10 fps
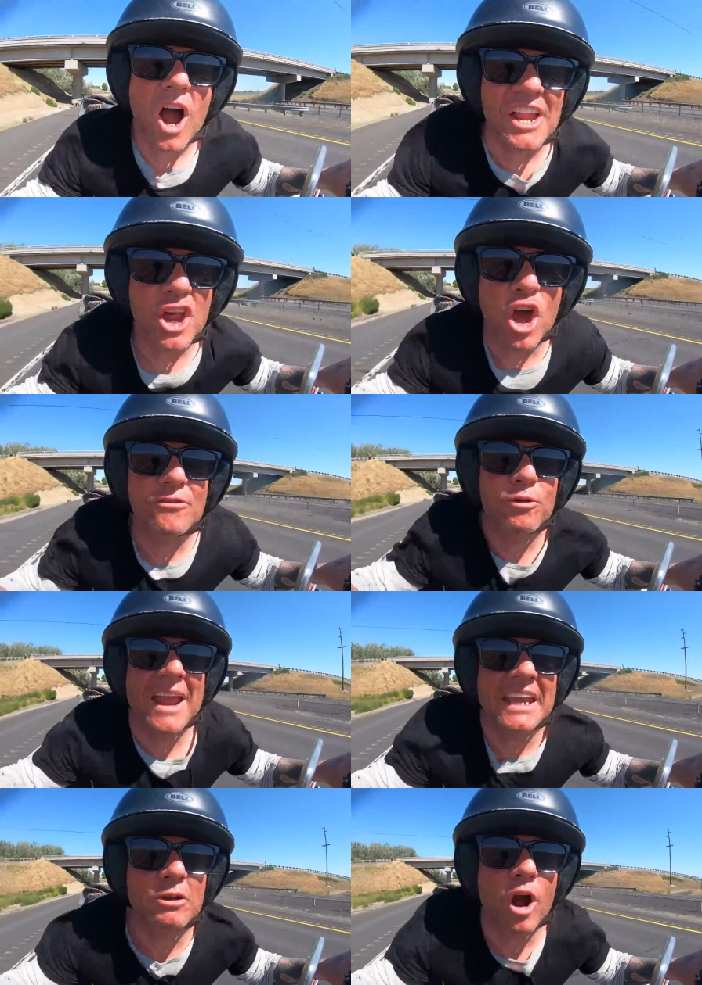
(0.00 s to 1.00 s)
quite
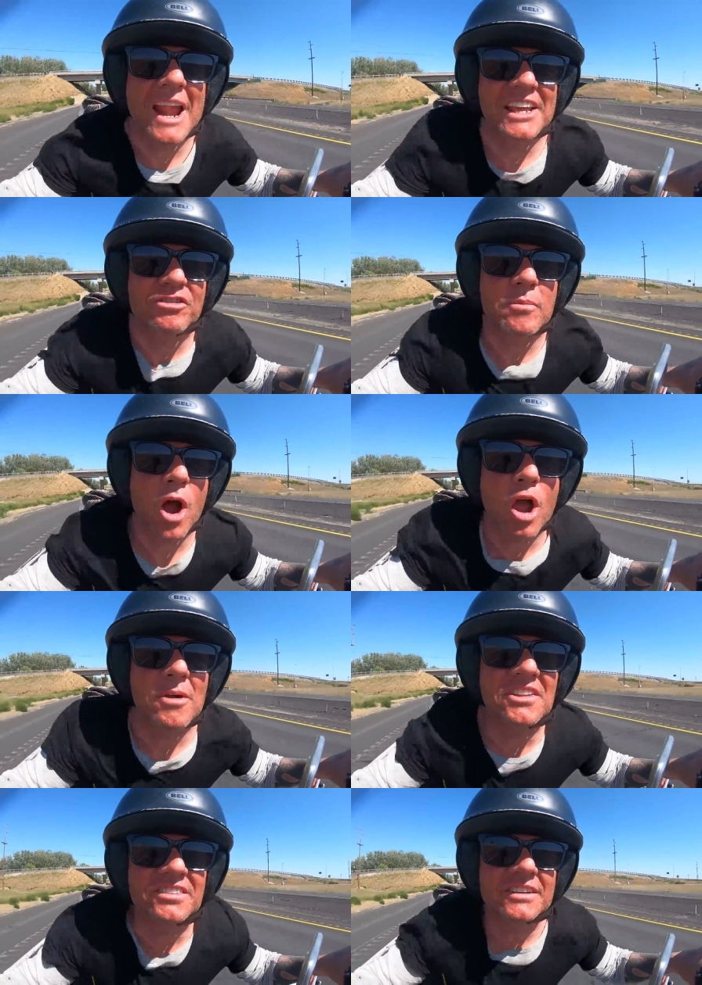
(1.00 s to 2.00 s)
riding at the
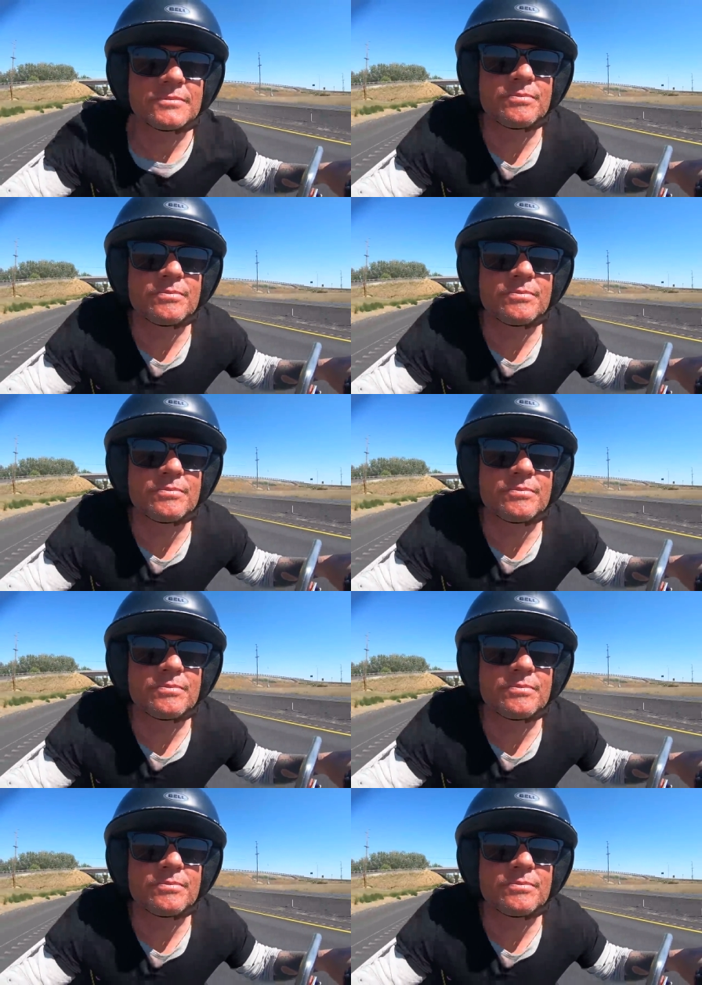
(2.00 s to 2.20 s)
moment.